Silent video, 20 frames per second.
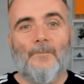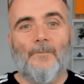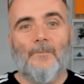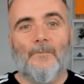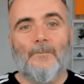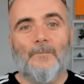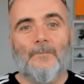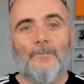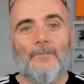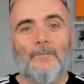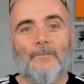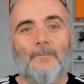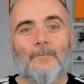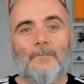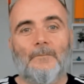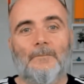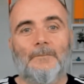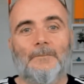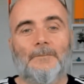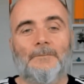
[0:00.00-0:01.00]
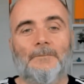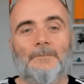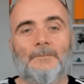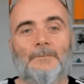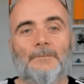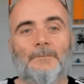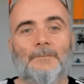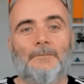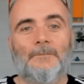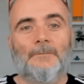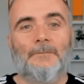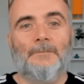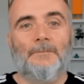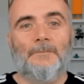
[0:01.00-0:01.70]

Nothing is said.